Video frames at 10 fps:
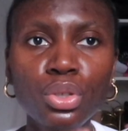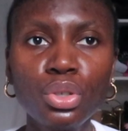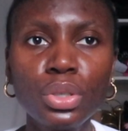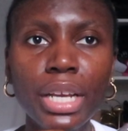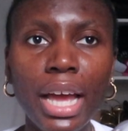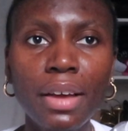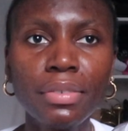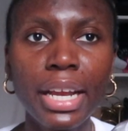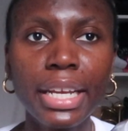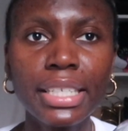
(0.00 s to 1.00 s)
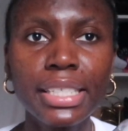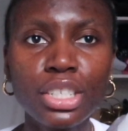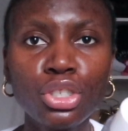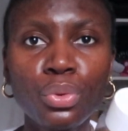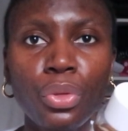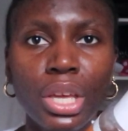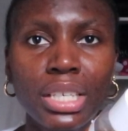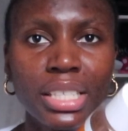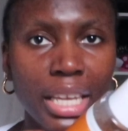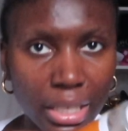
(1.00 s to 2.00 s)
usually have like essential
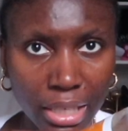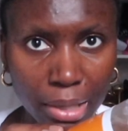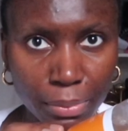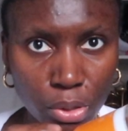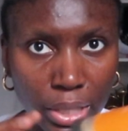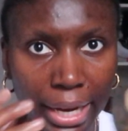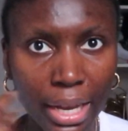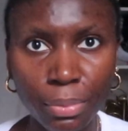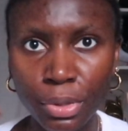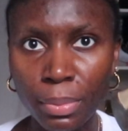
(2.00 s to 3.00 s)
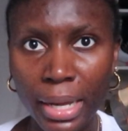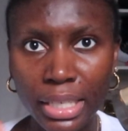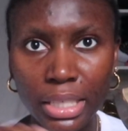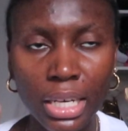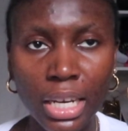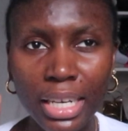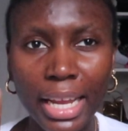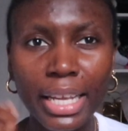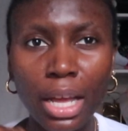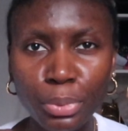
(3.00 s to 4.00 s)
things in them to like help your body,
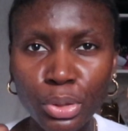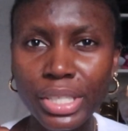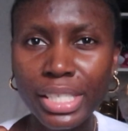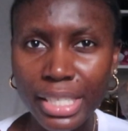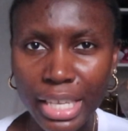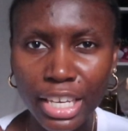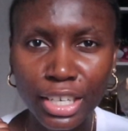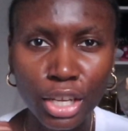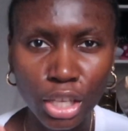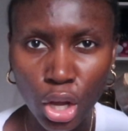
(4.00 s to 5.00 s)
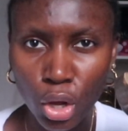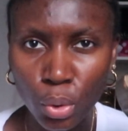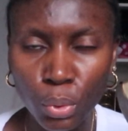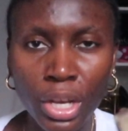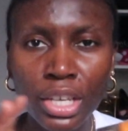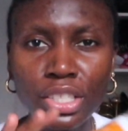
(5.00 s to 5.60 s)
like help your skin glow.